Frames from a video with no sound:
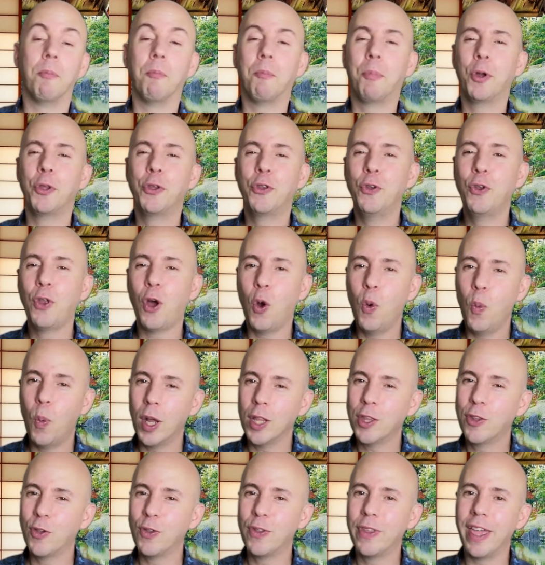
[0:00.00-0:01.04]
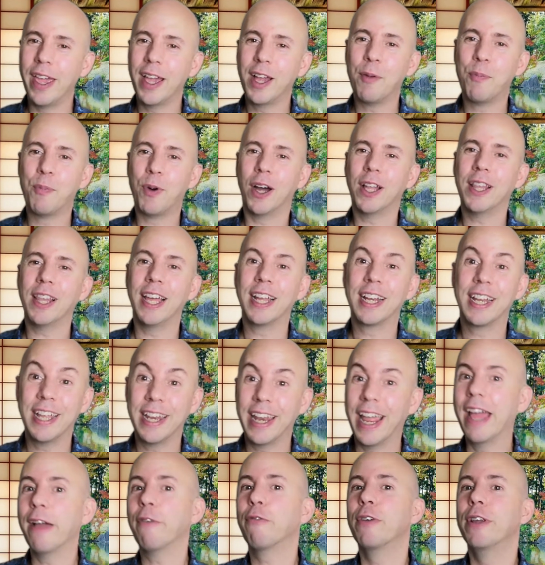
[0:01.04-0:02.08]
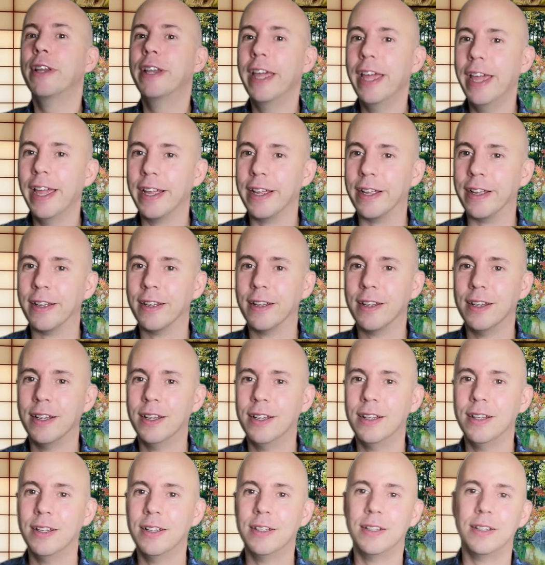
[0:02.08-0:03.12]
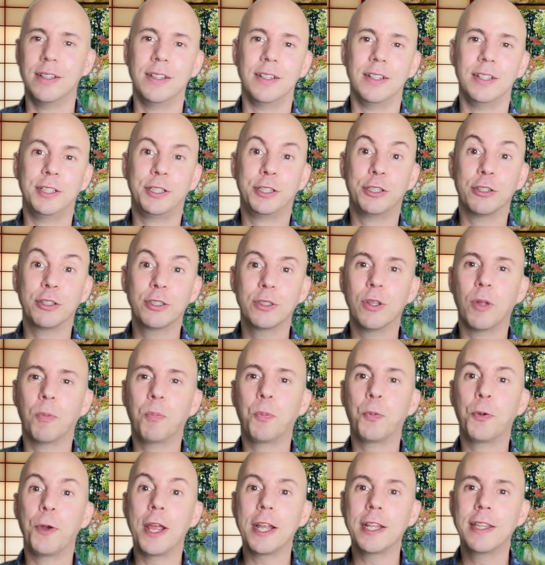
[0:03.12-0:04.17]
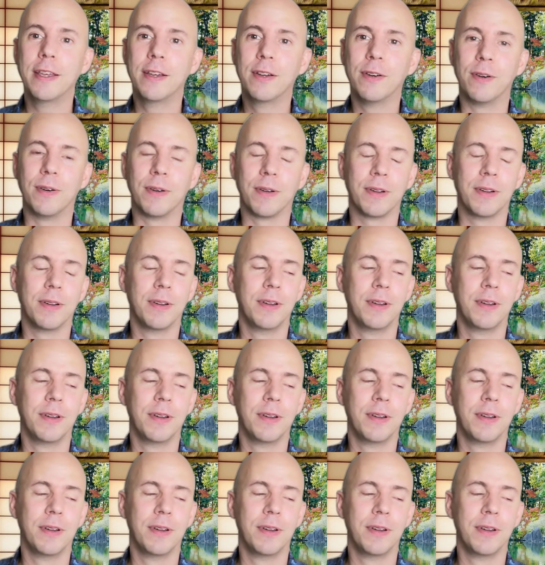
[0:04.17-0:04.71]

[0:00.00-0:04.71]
But you don't want to take a bath like that every day. It's just not practical.